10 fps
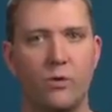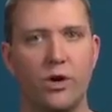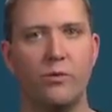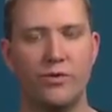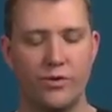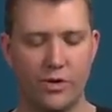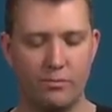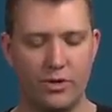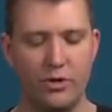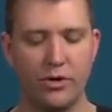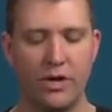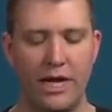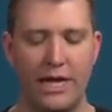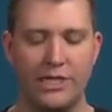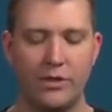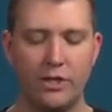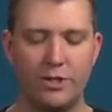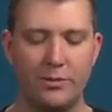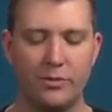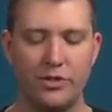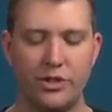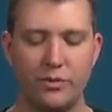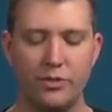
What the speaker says: working with your computer, is going to be to